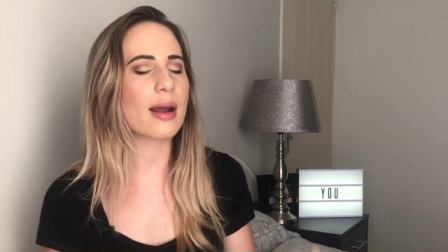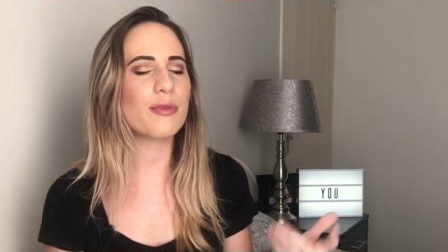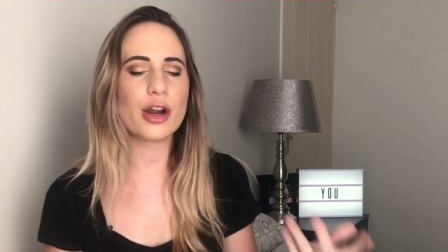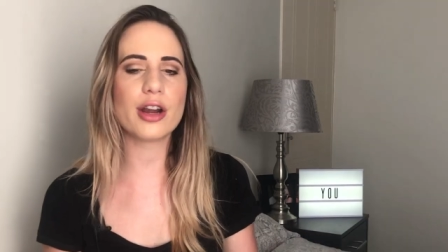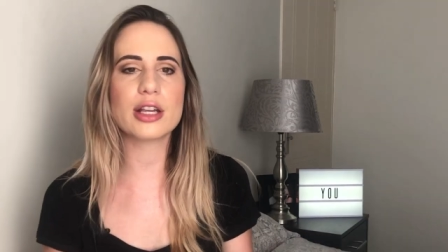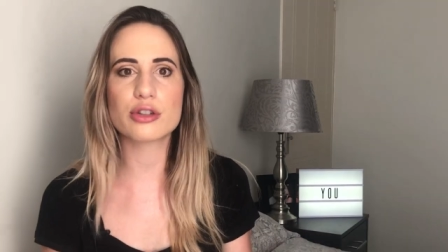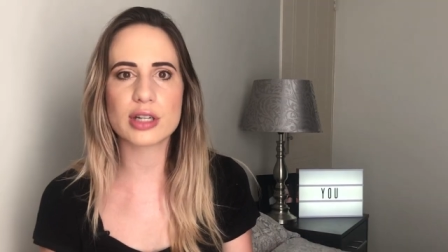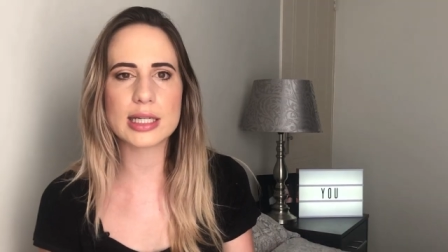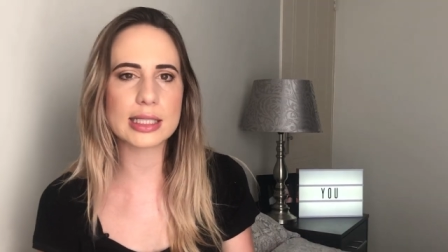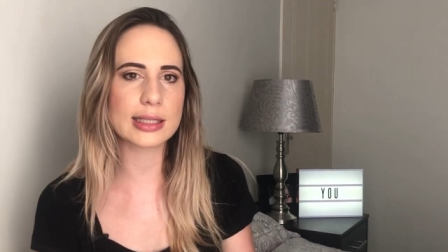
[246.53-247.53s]
I'm very
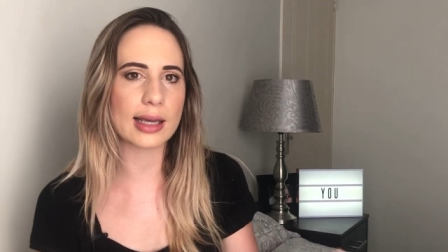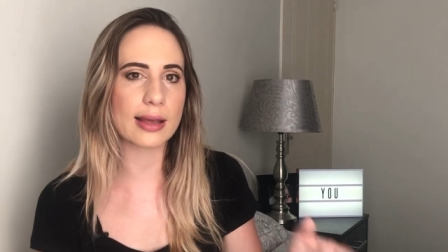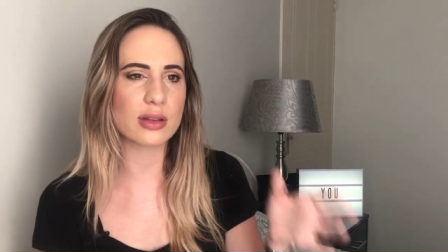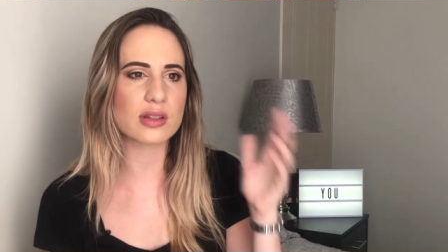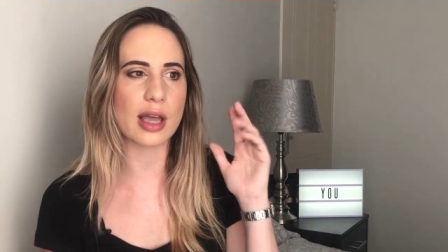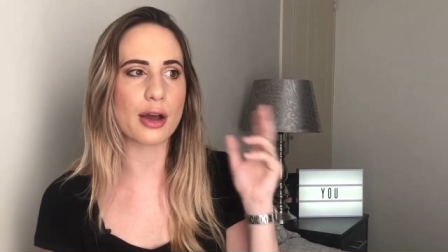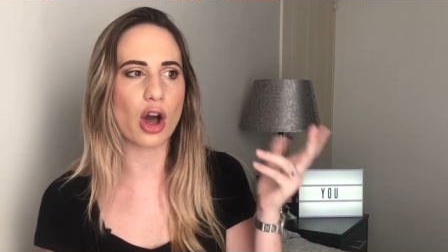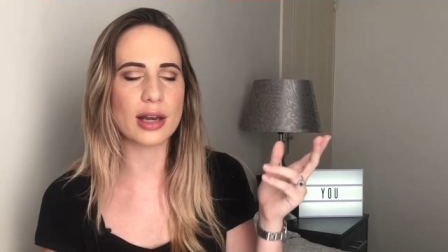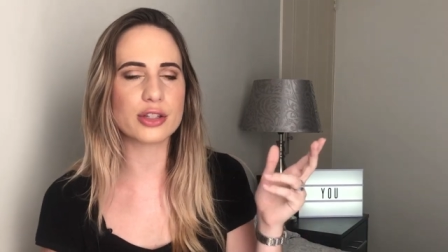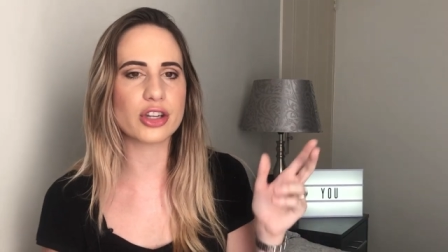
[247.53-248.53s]
intrigued in like the
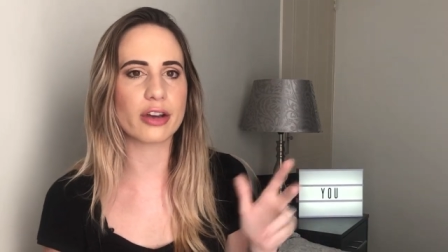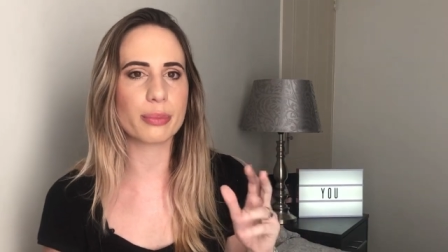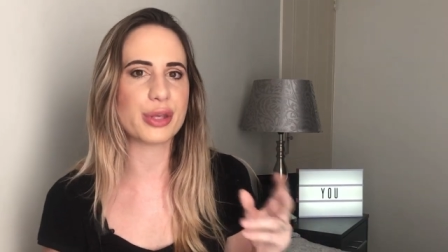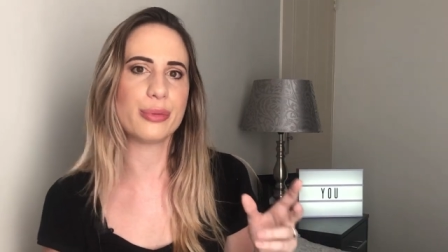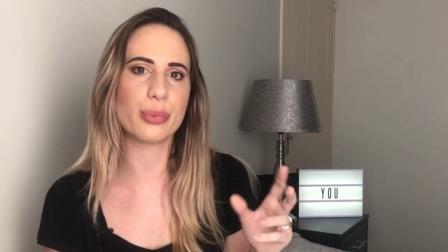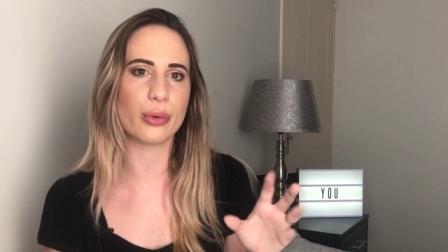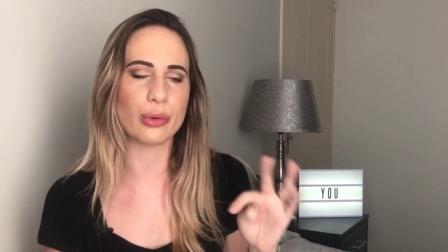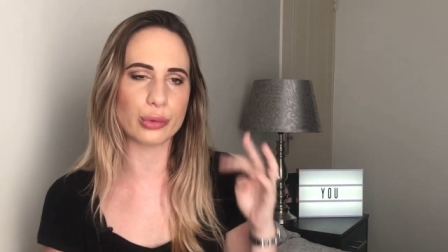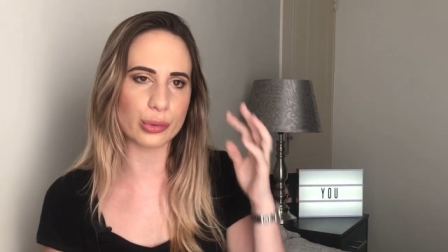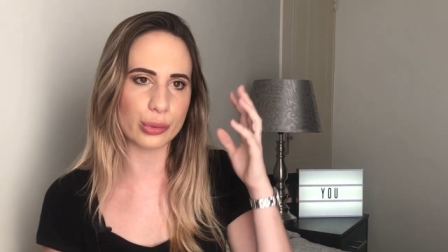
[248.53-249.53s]
psychology of
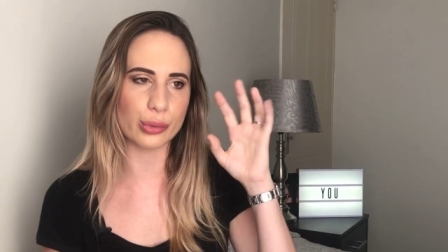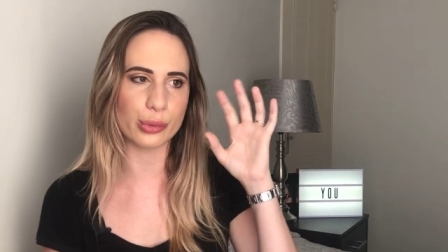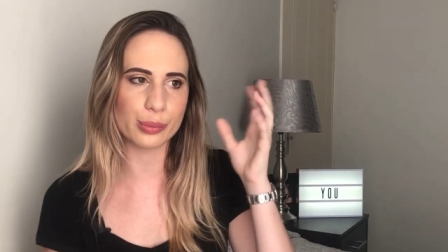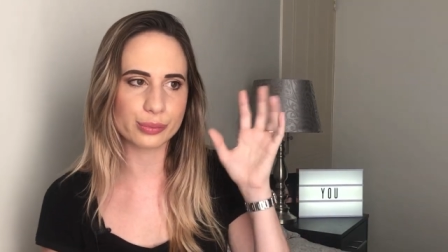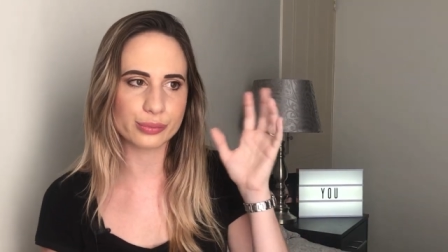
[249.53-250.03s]
people who